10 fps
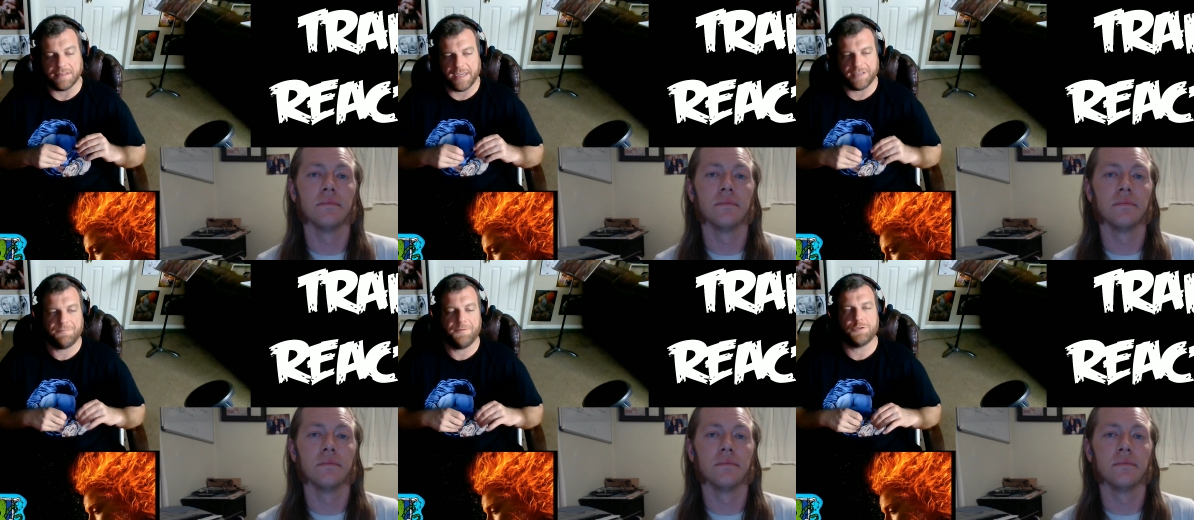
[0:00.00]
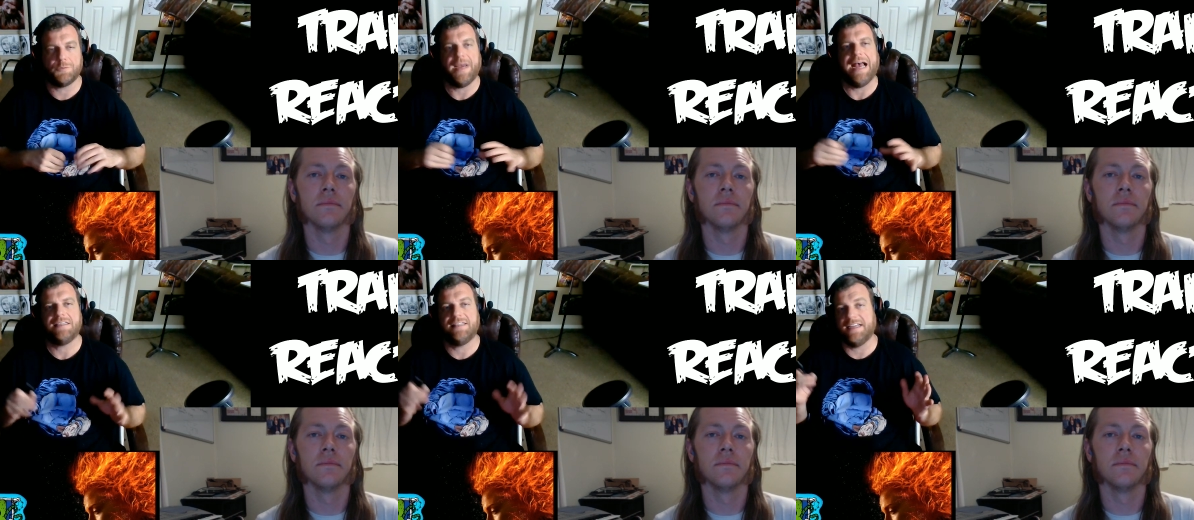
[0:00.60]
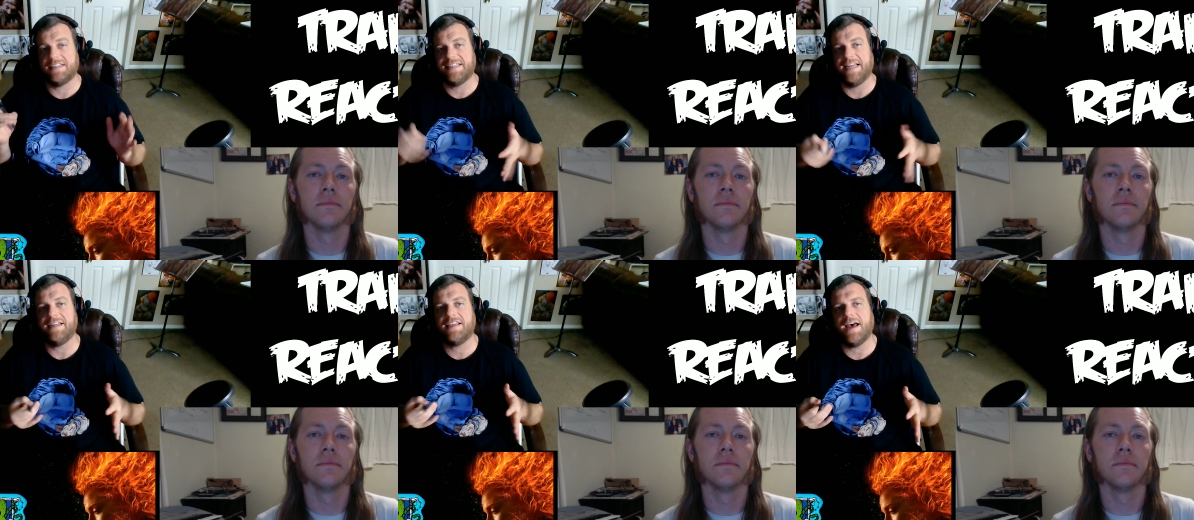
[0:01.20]
Speaker 1: Days of Future Past, the
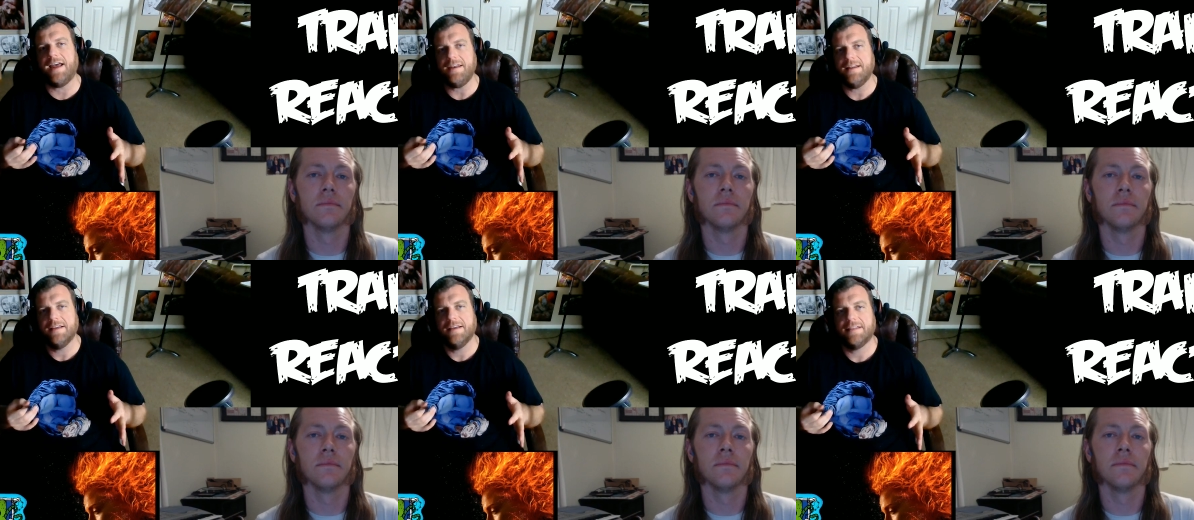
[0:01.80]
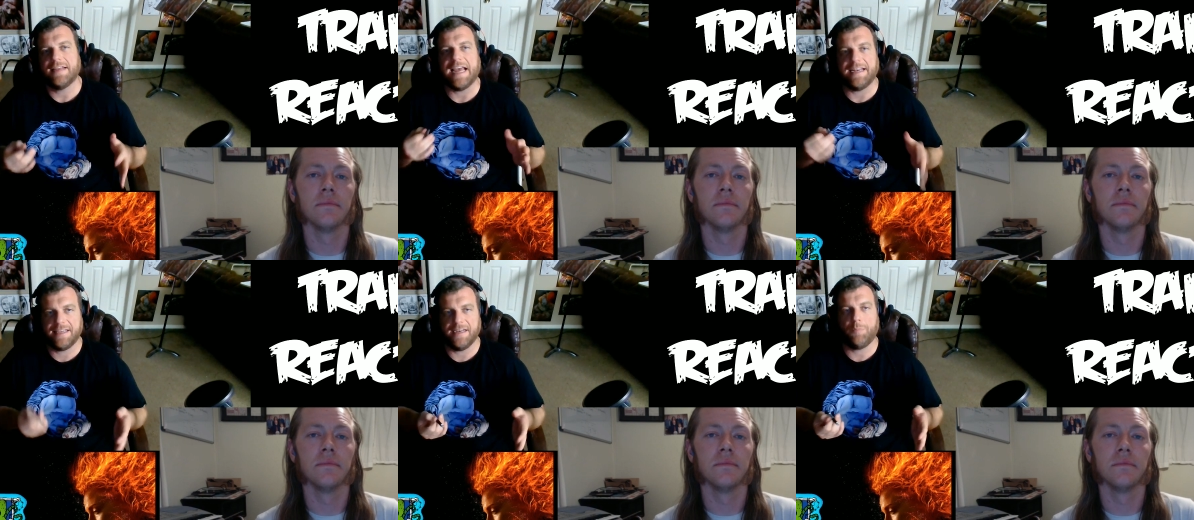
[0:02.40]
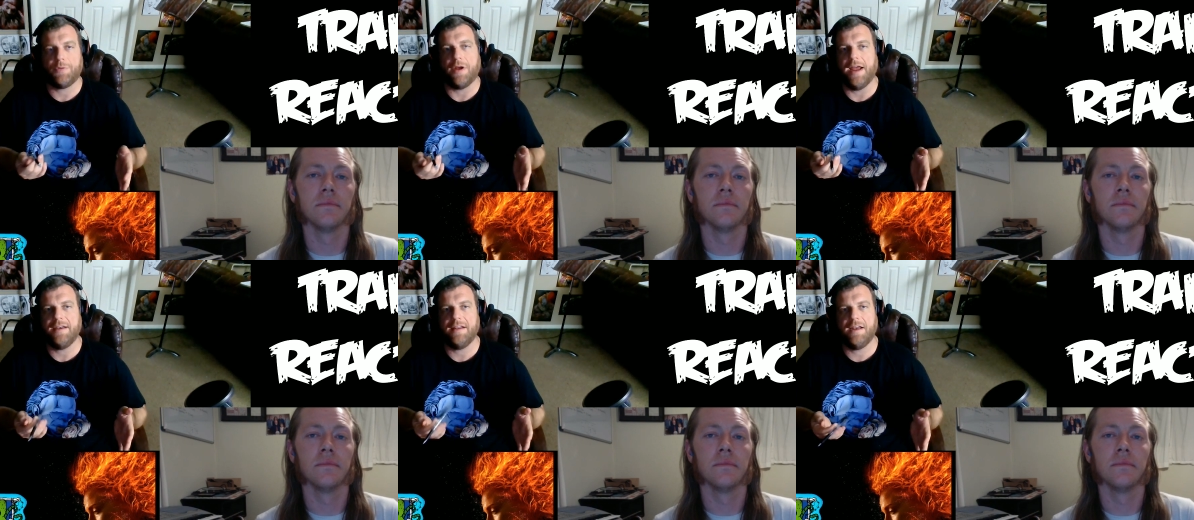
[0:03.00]
extended cut that had Kitty
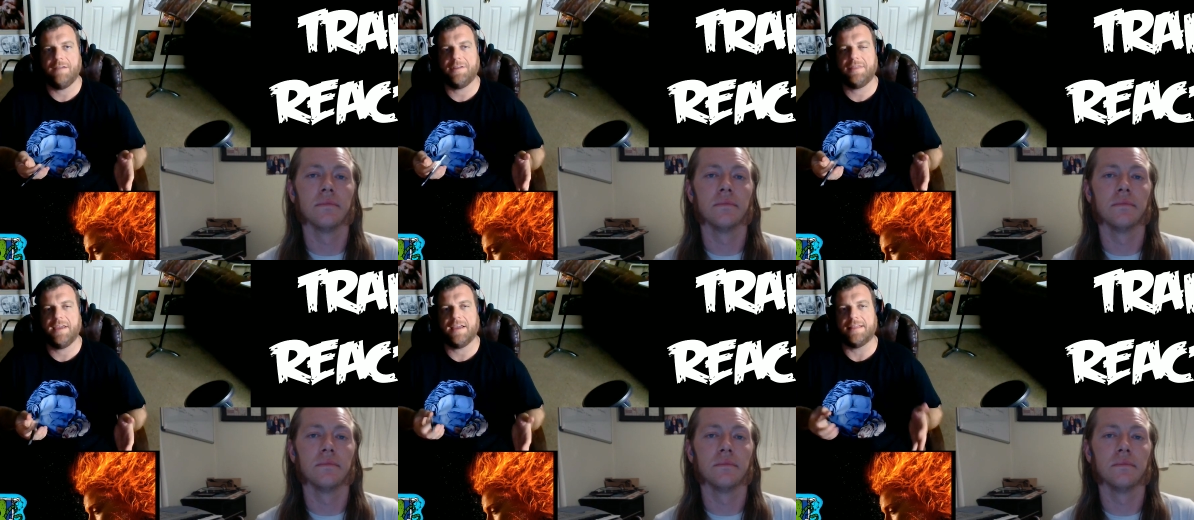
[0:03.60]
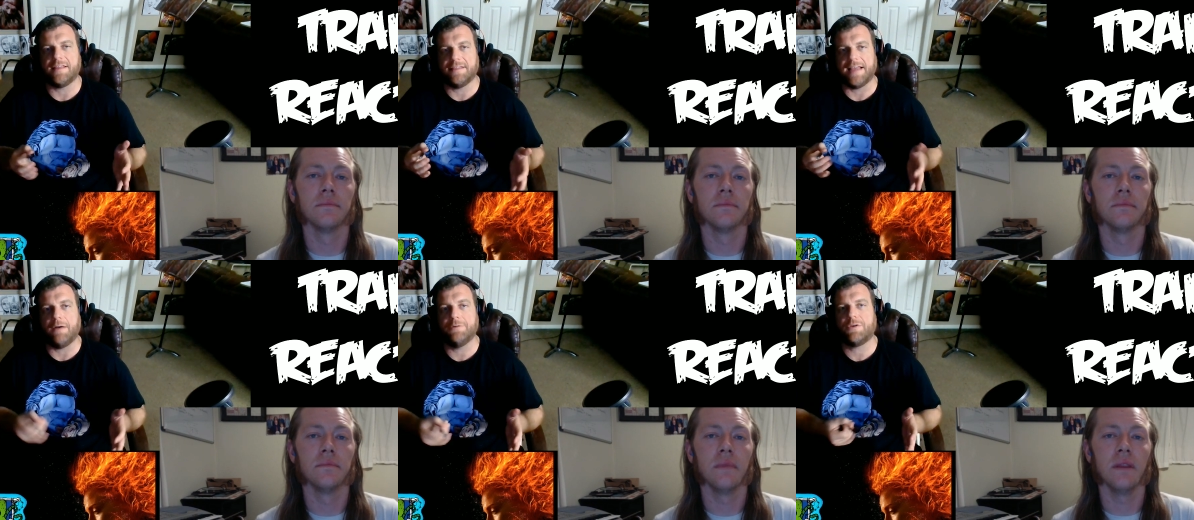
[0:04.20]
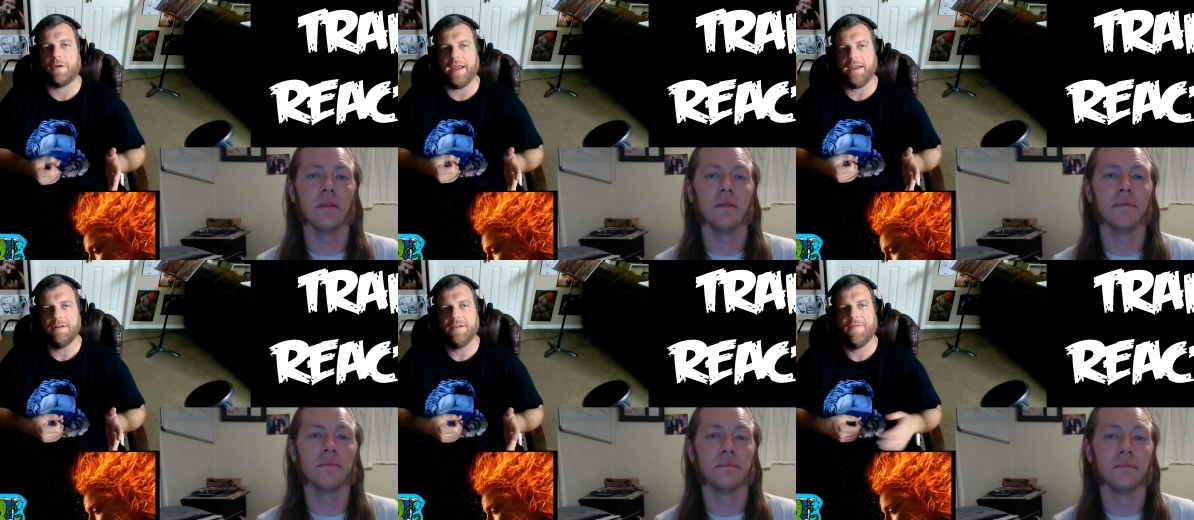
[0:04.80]
Pryde in it and everything, I thought that was
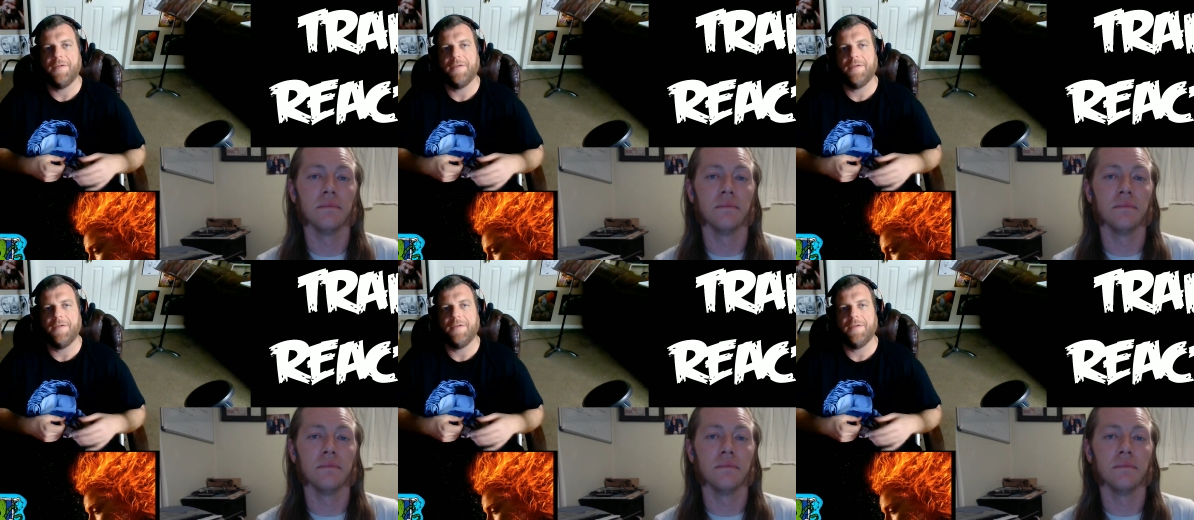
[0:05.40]
great.